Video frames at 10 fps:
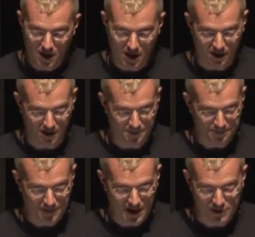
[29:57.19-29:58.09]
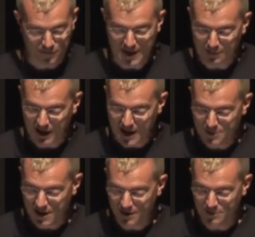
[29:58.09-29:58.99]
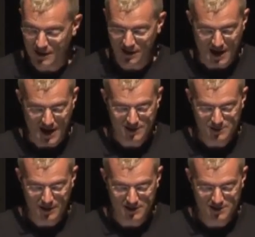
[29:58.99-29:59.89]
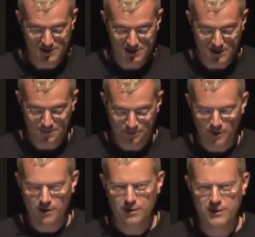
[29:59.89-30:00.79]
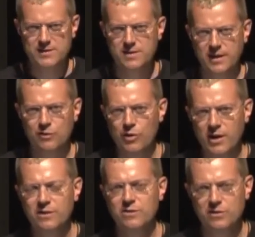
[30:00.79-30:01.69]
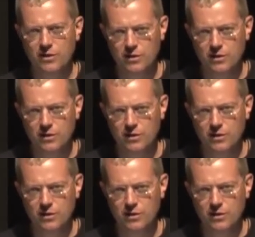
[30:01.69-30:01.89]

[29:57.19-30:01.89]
At the Fab Lab and at many of the hackerspaces, this thing runs